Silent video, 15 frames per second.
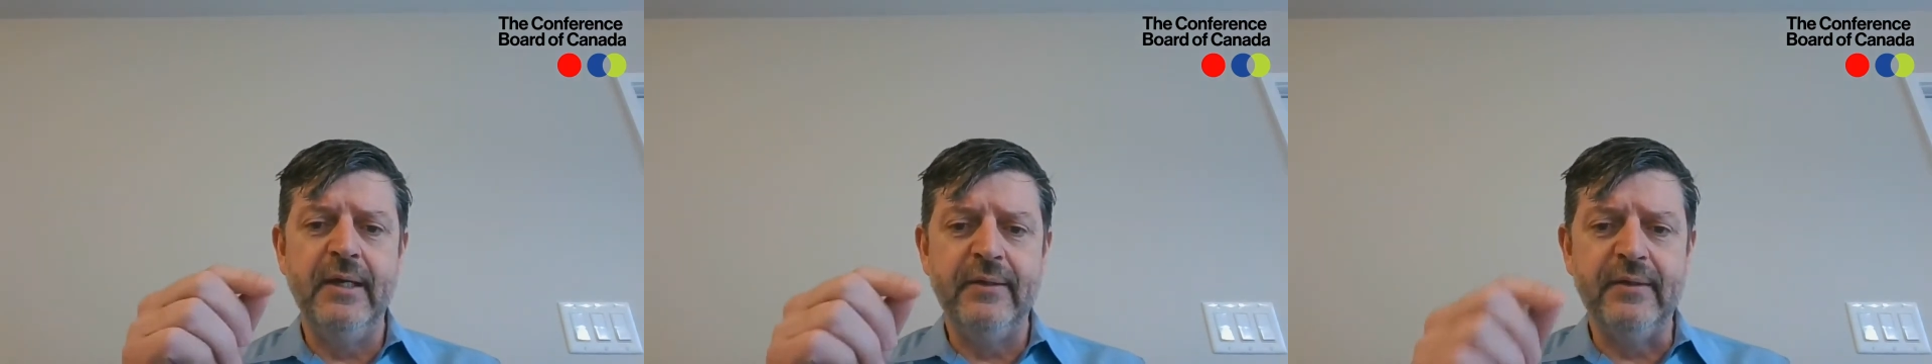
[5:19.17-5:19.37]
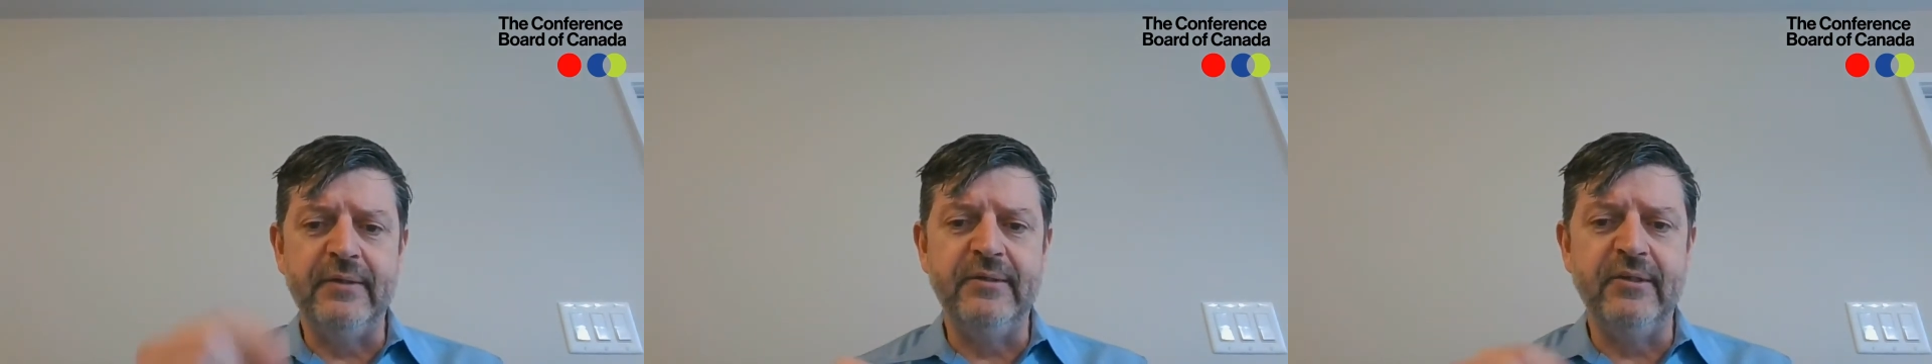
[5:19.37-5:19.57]

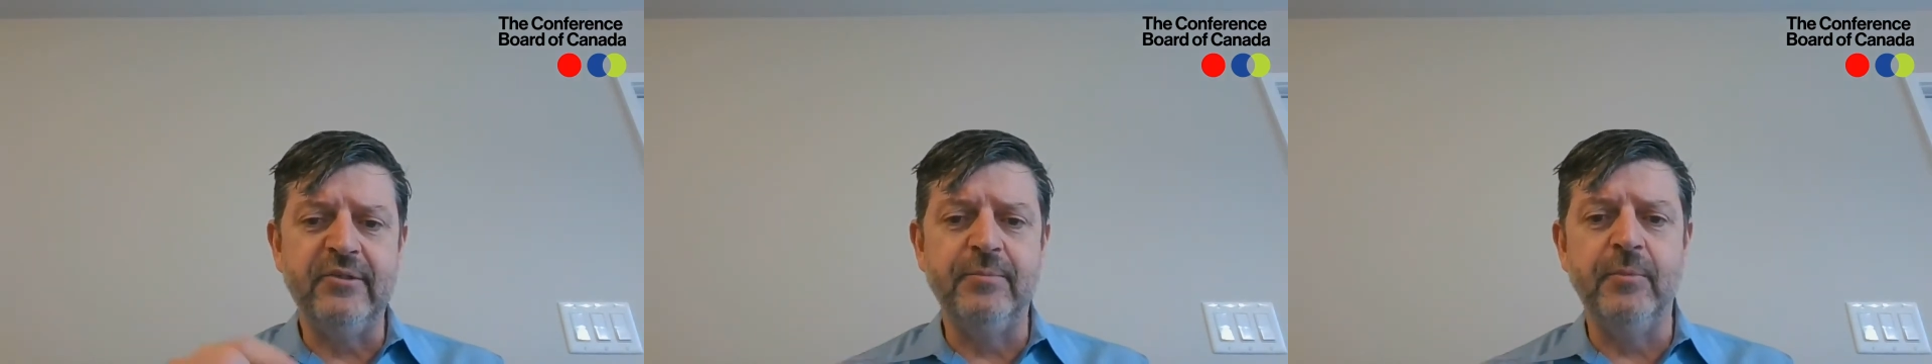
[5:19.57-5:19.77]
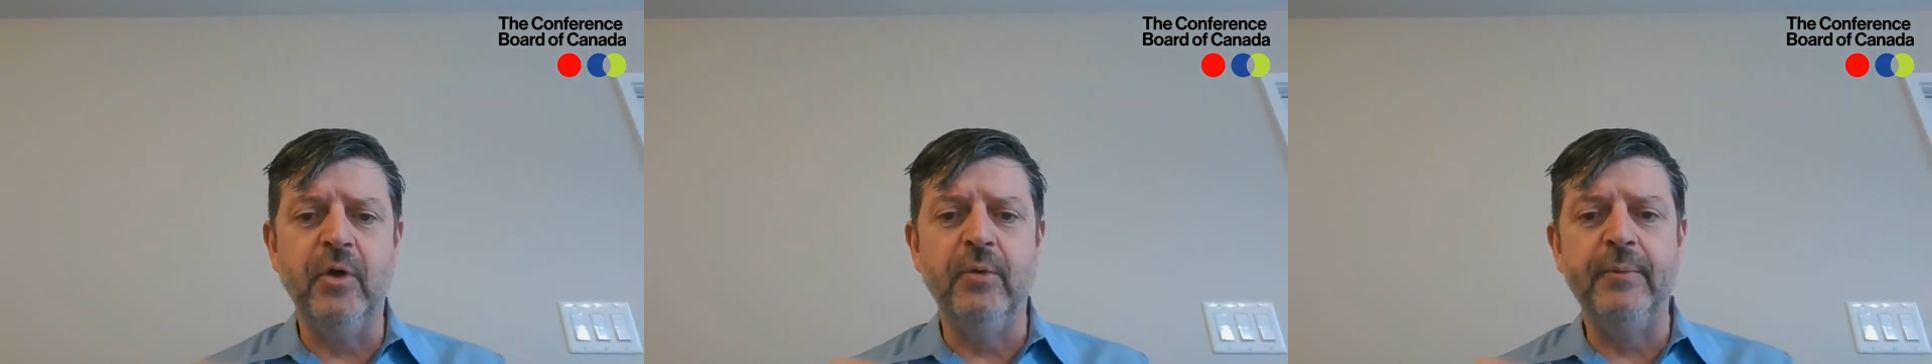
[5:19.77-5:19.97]
that
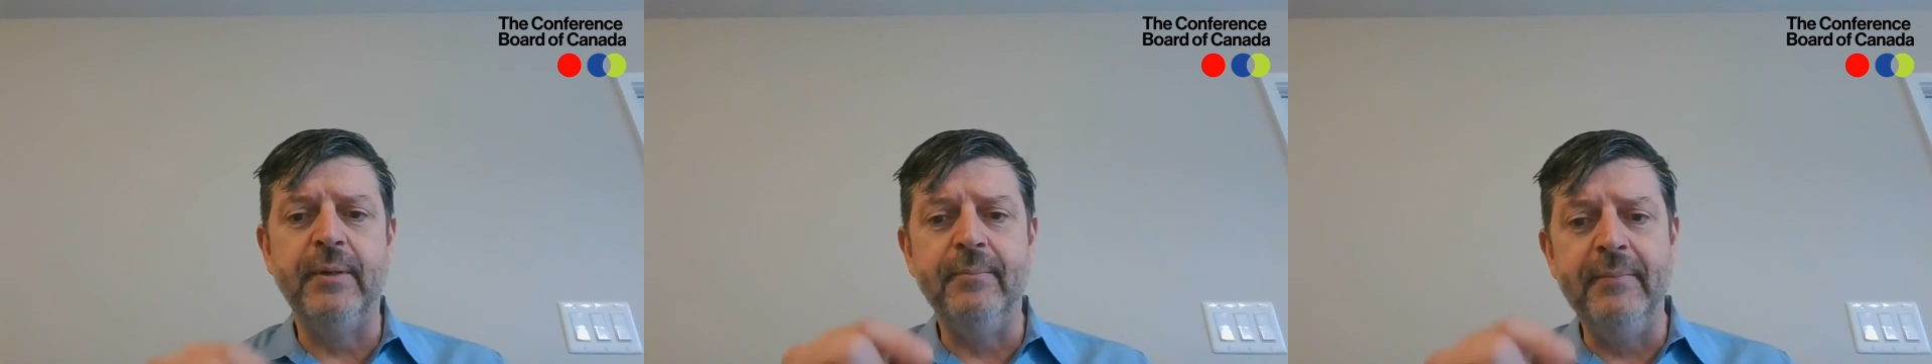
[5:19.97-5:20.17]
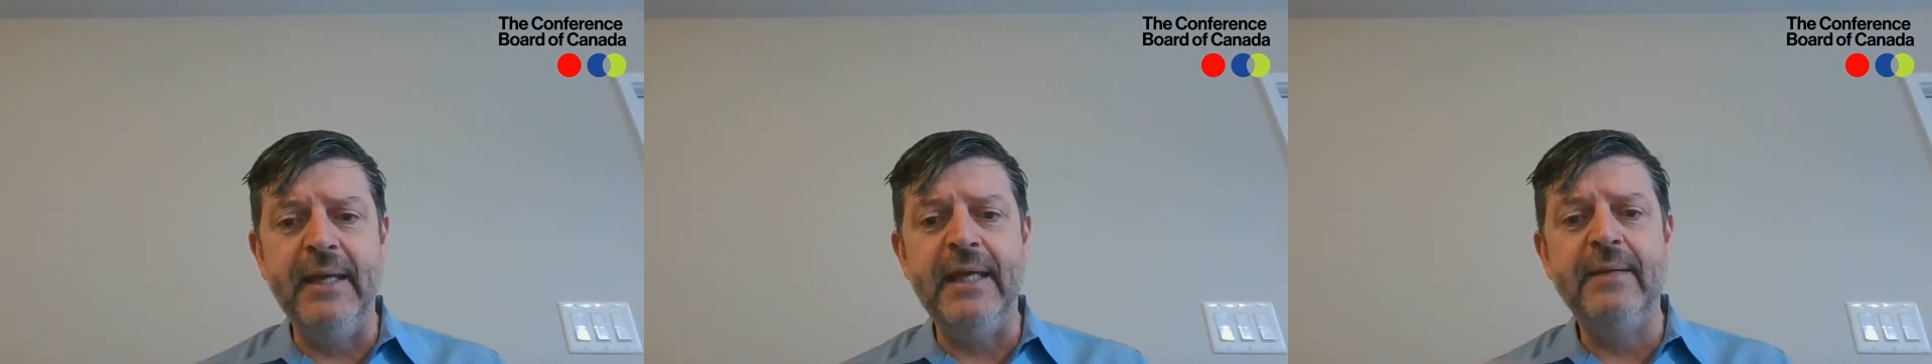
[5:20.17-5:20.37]
this
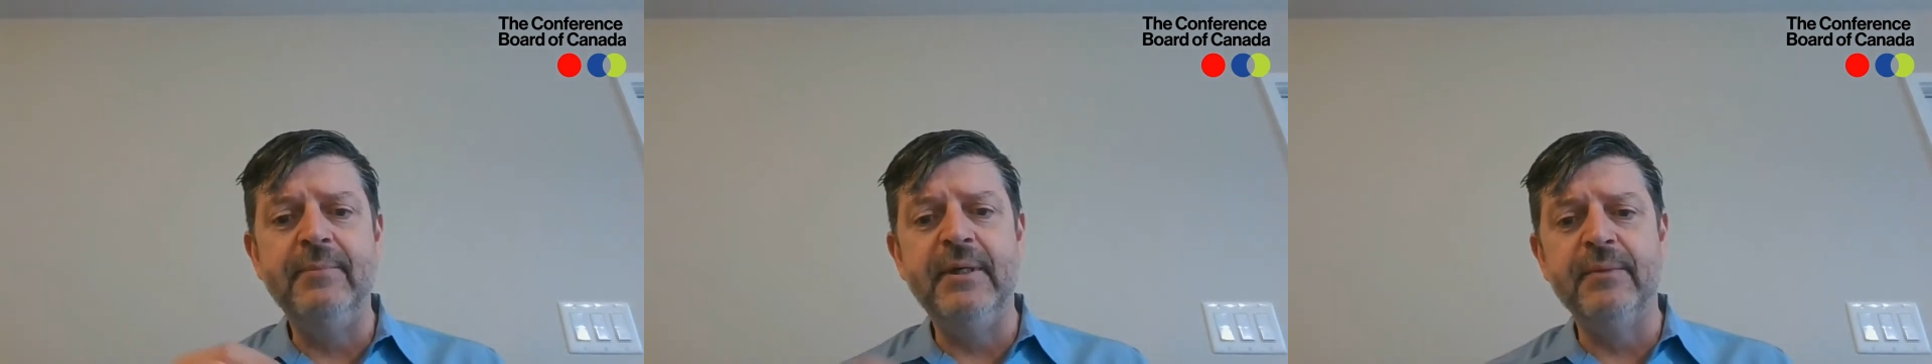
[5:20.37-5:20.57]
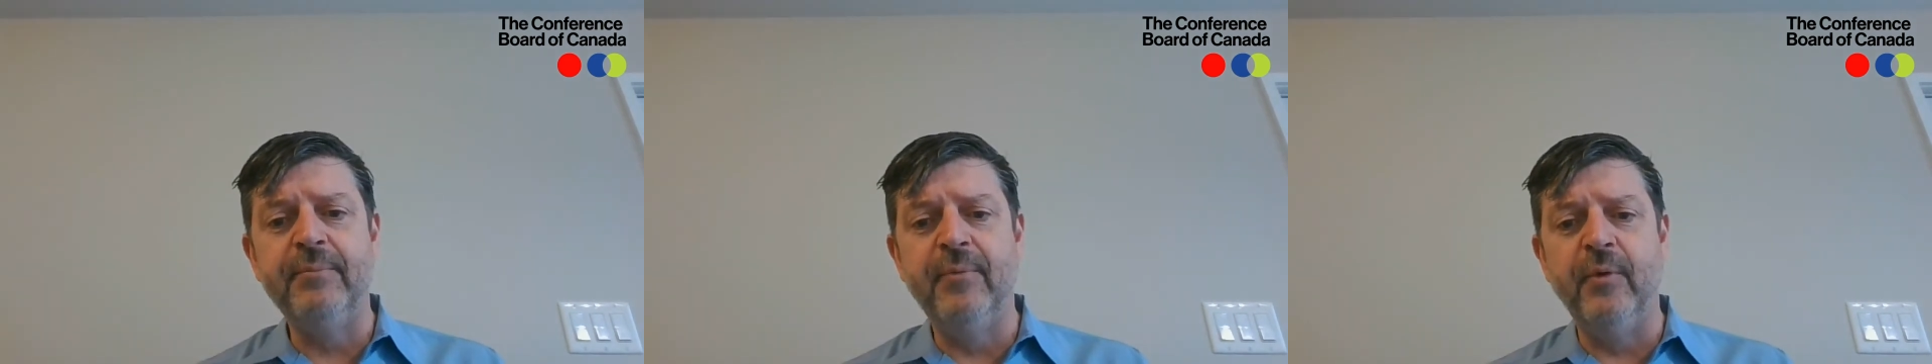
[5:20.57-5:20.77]
moment may
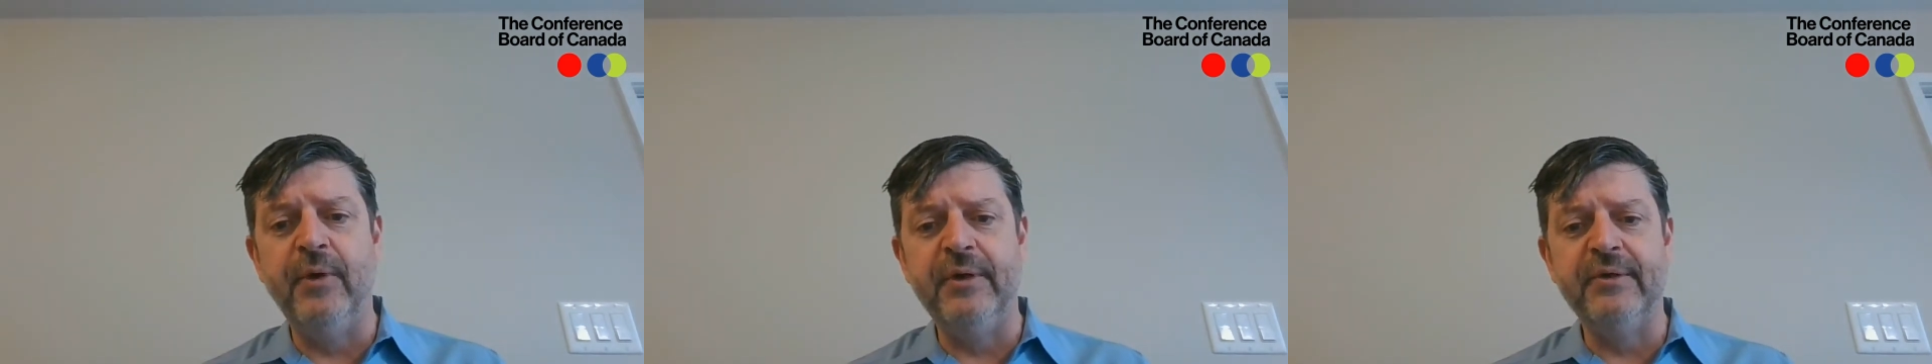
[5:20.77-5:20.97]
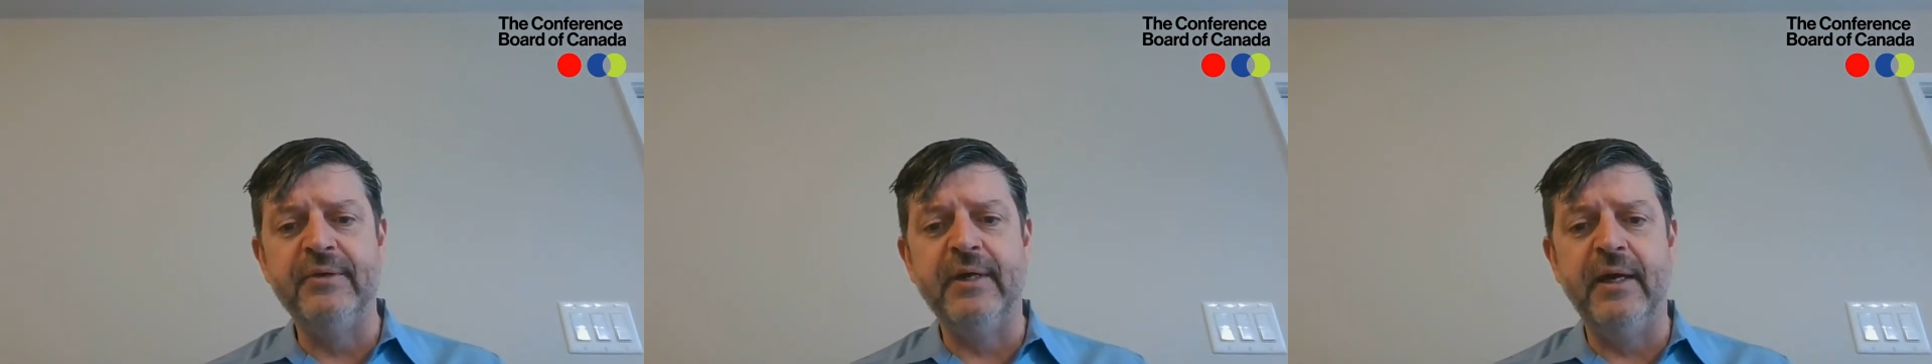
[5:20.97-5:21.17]
be a
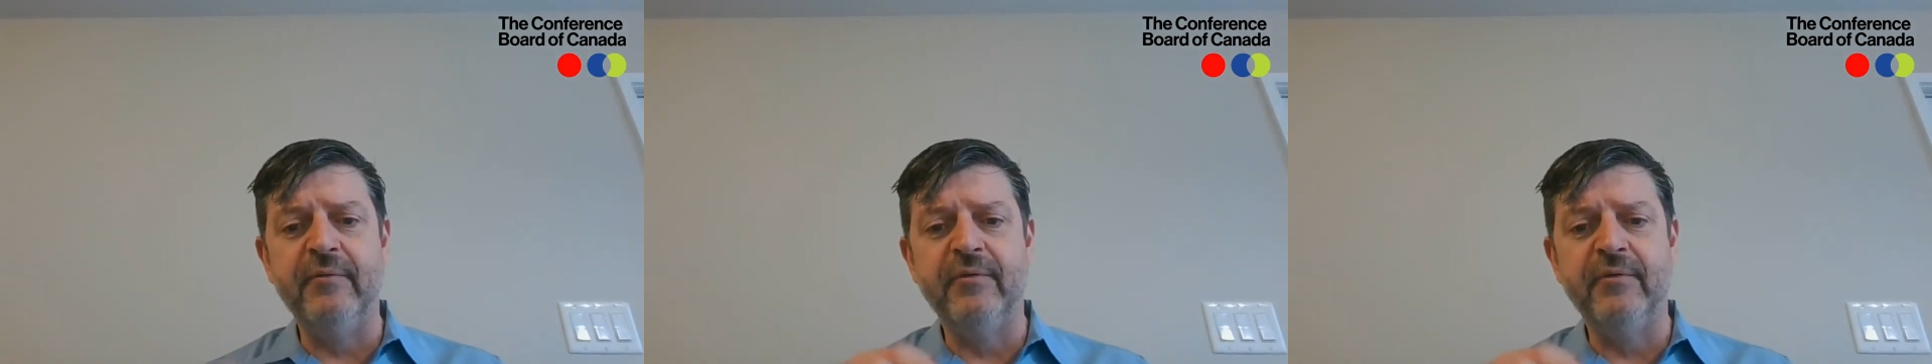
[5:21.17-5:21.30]
point in time